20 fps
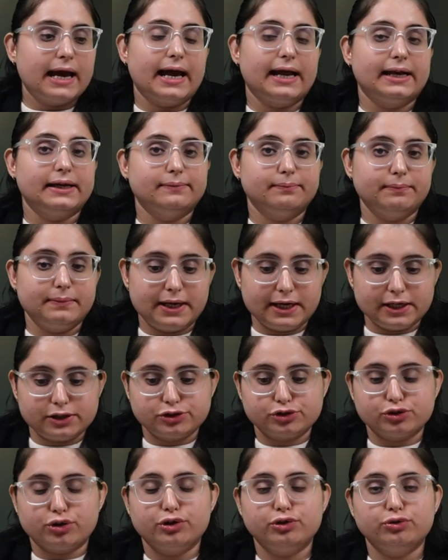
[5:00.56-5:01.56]
And make
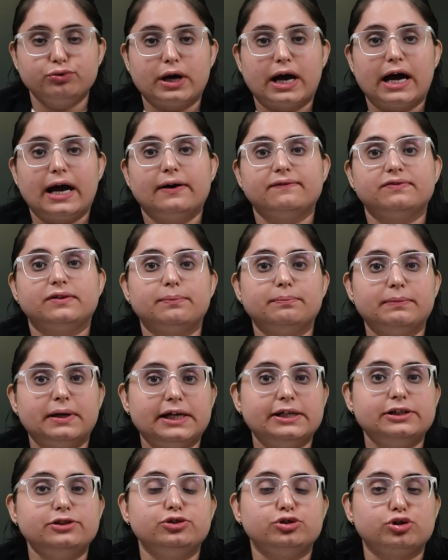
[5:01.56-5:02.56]
sure you have the
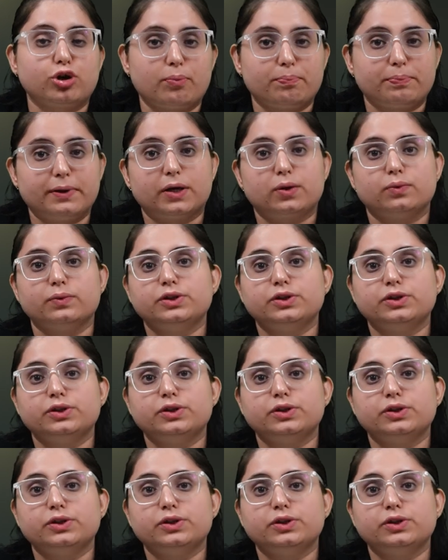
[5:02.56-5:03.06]
main topic,